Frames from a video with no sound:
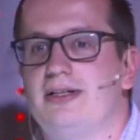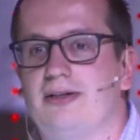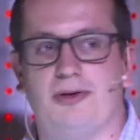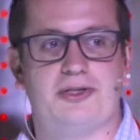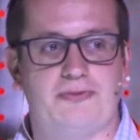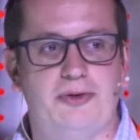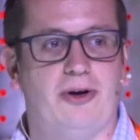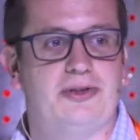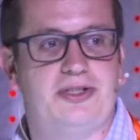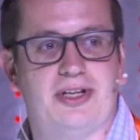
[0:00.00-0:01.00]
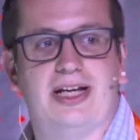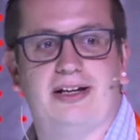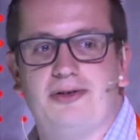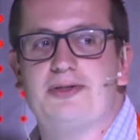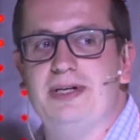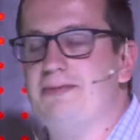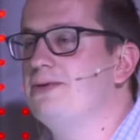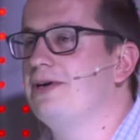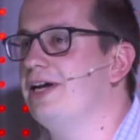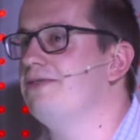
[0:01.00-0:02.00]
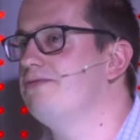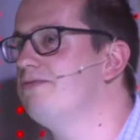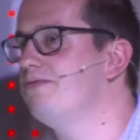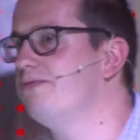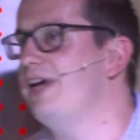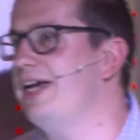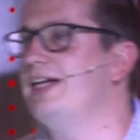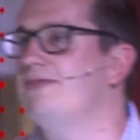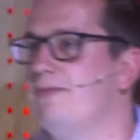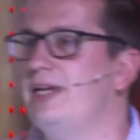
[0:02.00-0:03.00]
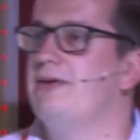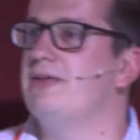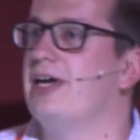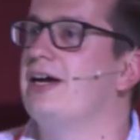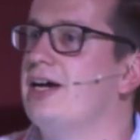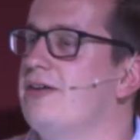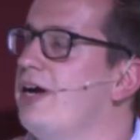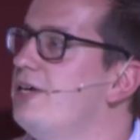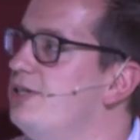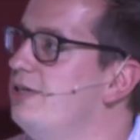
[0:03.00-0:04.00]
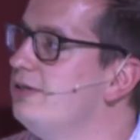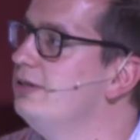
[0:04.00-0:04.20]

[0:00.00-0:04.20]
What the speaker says: Lots of nods. I think lots of people kind of vaguely familiar with that kind of attitude.